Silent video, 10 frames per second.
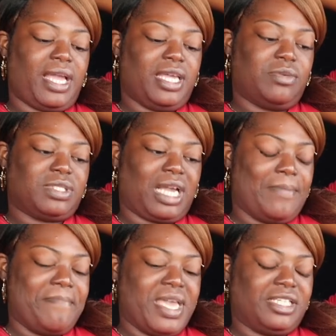and it was like a
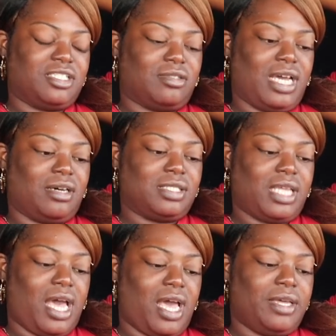mesh on the
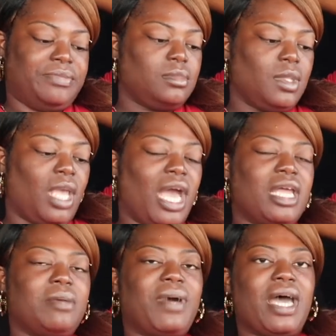outside. I
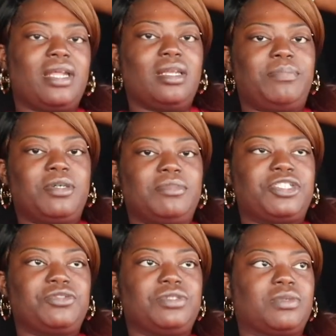ended up buying the little Puma
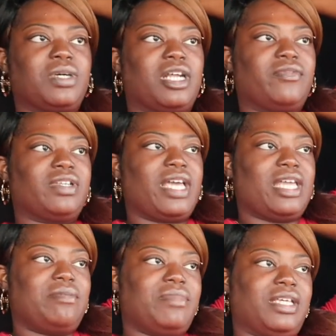shoes or whatever that
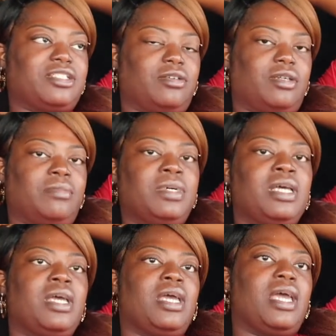had the mesh on
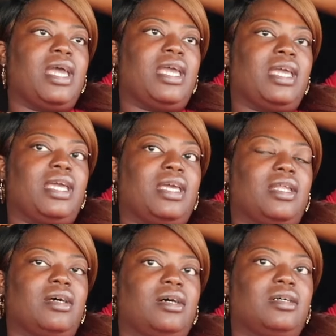them.
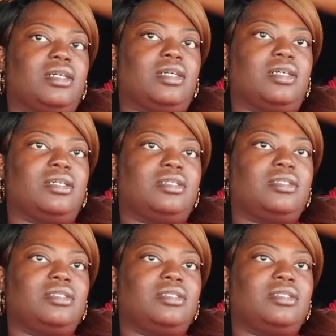And the